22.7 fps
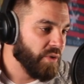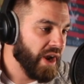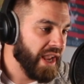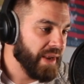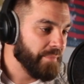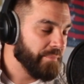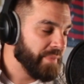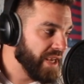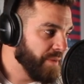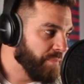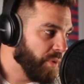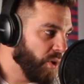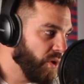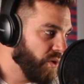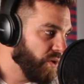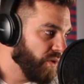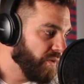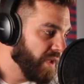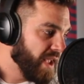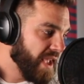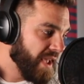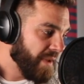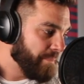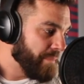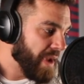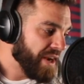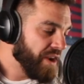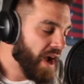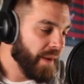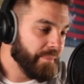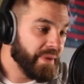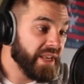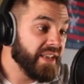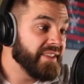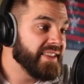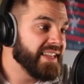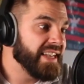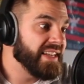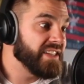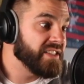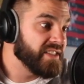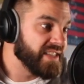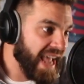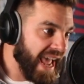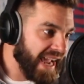right people may not be in the
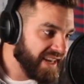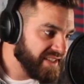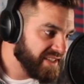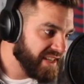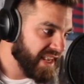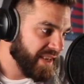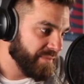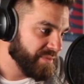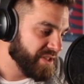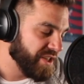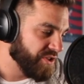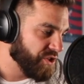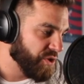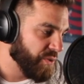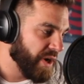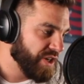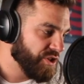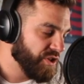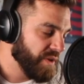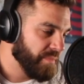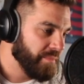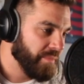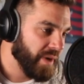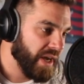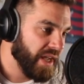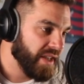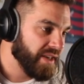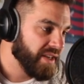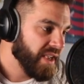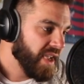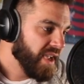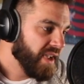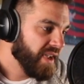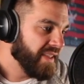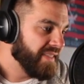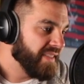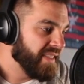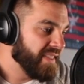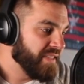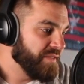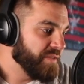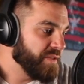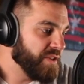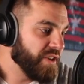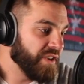exact same situation but
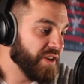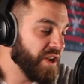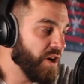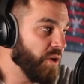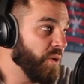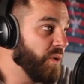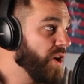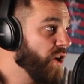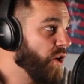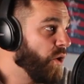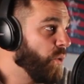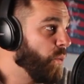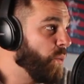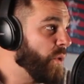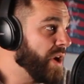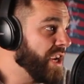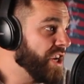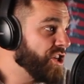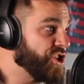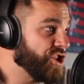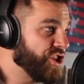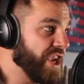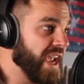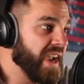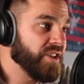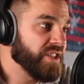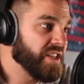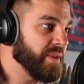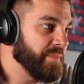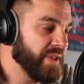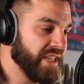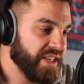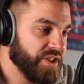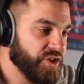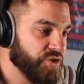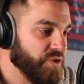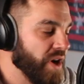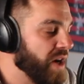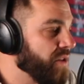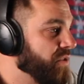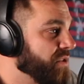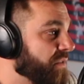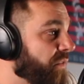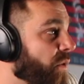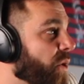you know we share some of these
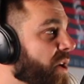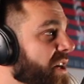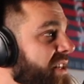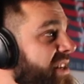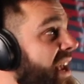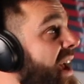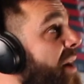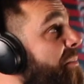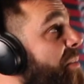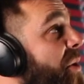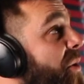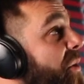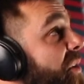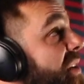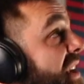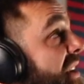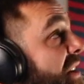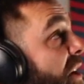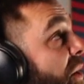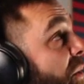struggles. For example, you